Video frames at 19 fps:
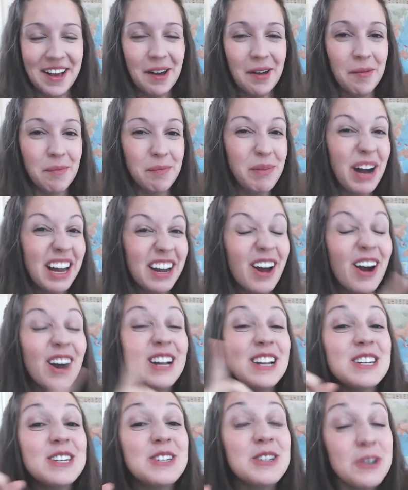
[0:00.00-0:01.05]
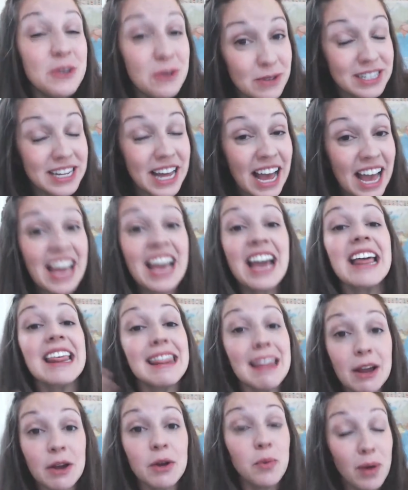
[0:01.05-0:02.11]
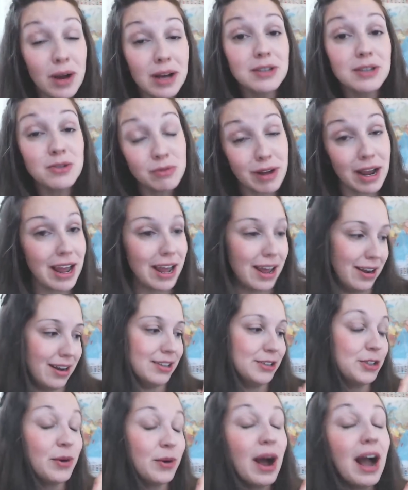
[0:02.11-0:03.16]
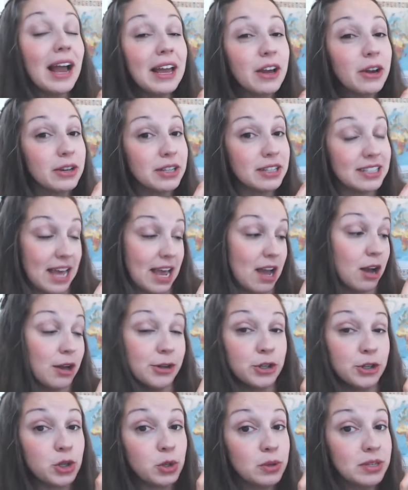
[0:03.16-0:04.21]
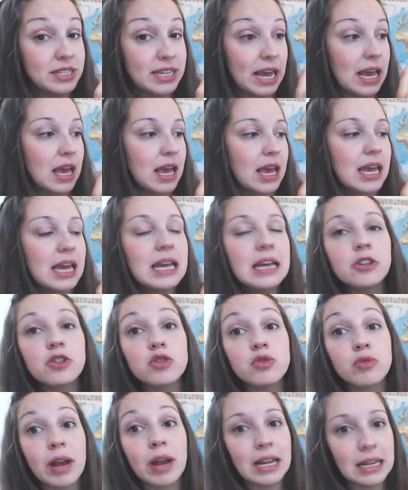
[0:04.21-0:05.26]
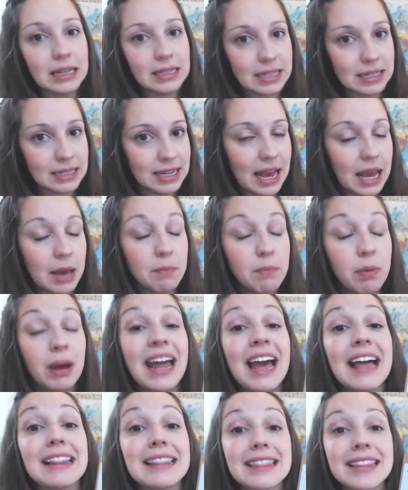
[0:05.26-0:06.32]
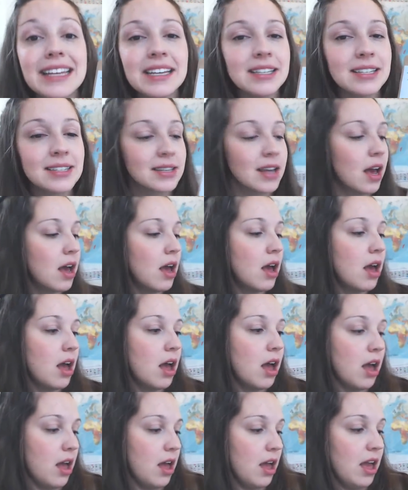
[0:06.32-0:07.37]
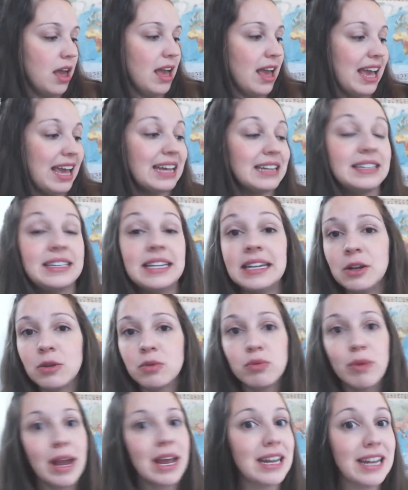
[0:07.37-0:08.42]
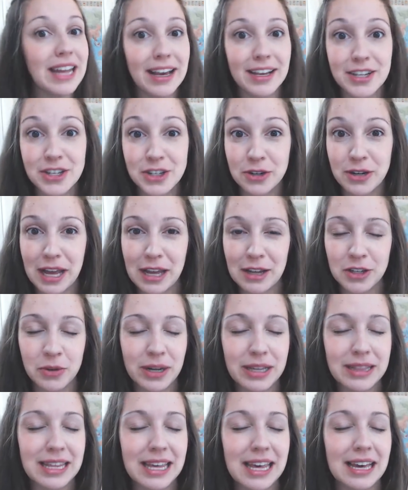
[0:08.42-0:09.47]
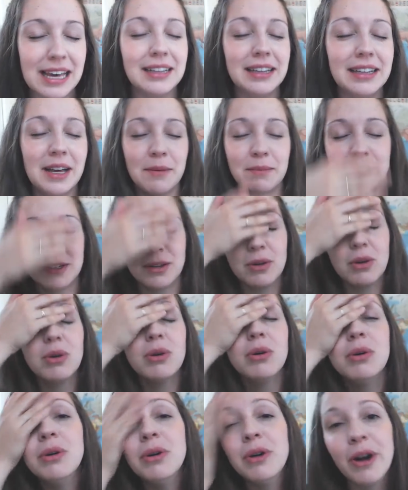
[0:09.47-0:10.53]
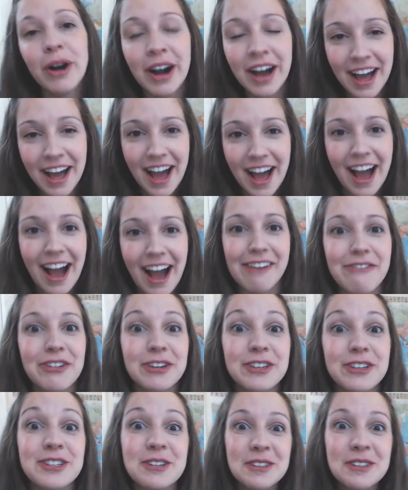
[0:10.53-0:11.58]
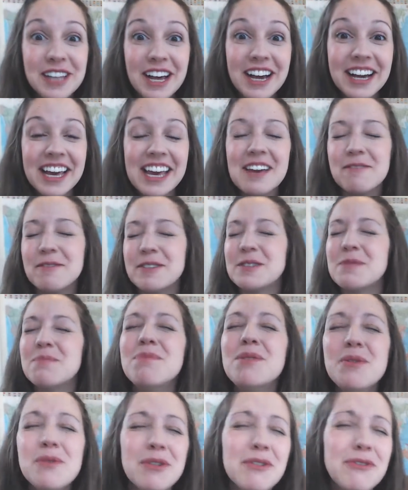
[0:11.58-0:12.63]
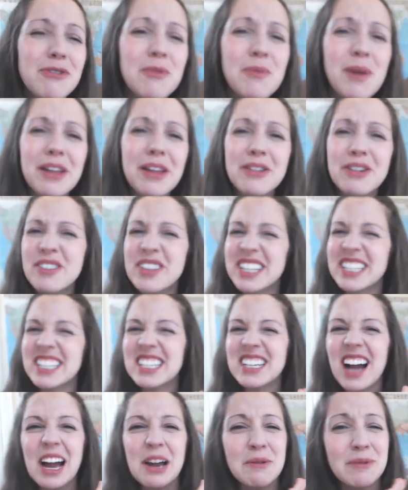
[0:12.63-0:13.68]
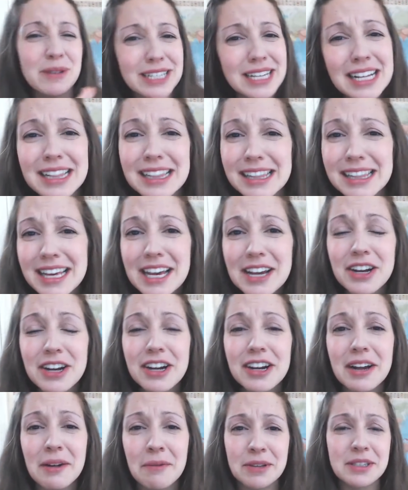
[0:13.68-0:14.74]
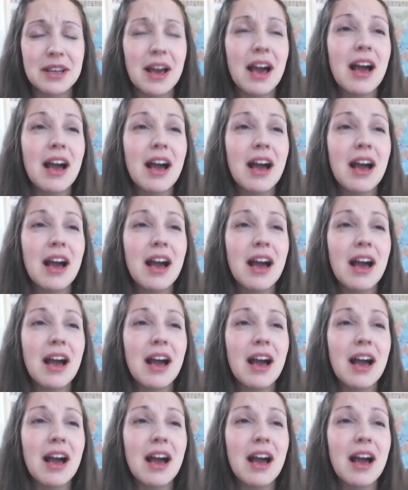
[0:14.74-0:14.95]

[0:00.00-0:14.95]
But on Tuesday, there was rain. So I could say on Tuesday, it's raining today, but at least it didn't rain yesterday during the eclipse. Whew, I feel so lucky. It was beautiful weather. The sky was clear. It was